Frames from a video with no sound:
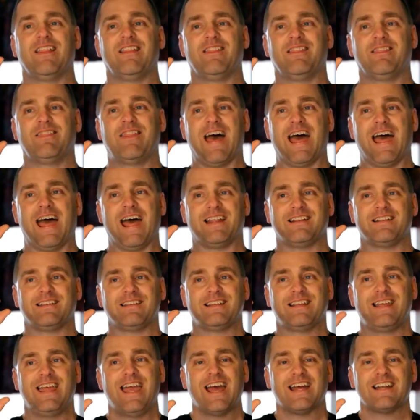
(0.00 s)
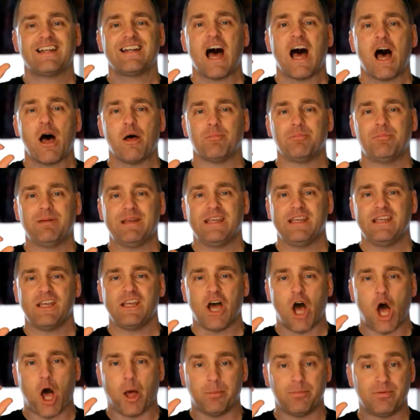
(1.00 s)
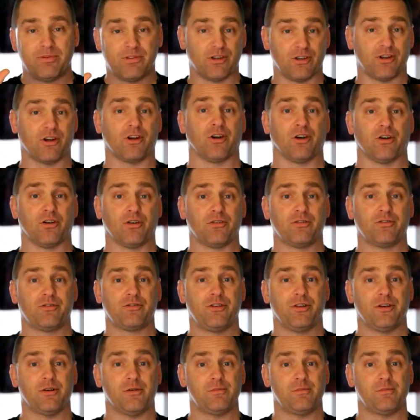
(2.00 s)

that cannot be observed